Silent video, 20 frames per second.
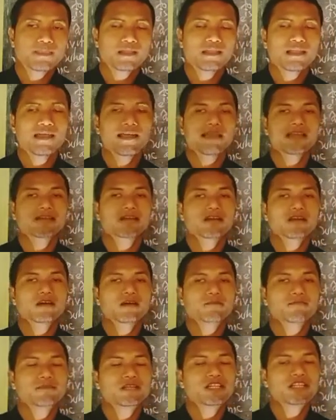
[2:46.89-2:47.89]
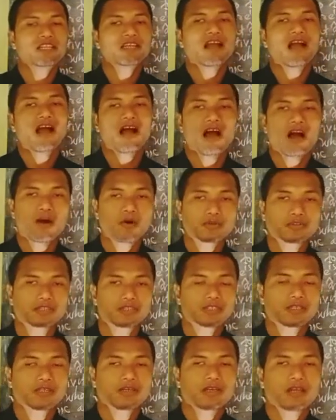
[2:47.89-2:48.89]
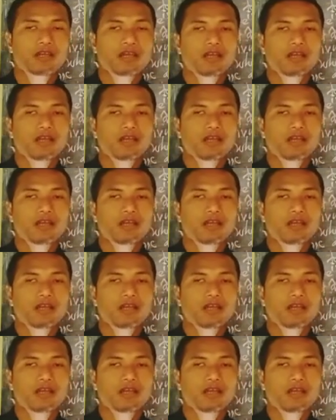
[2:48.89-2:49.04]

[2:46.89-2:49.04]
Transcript: like building house,